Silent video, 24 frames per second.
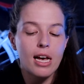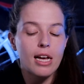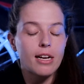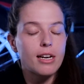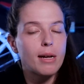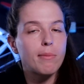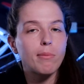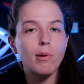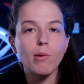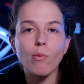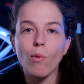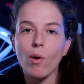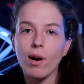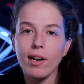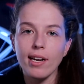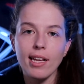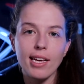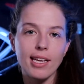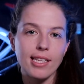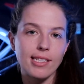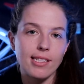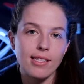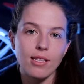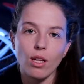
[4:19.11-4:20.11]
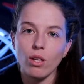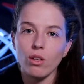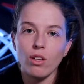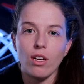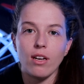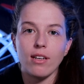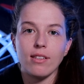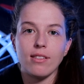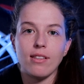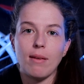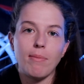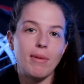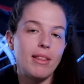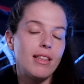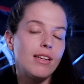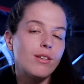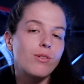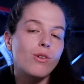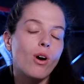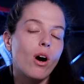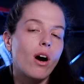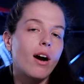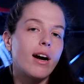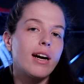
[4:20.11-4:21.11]
number one is the looks. I mean,
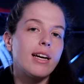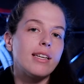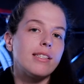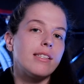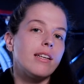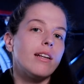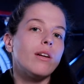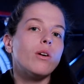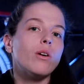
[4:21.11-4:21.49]
this car is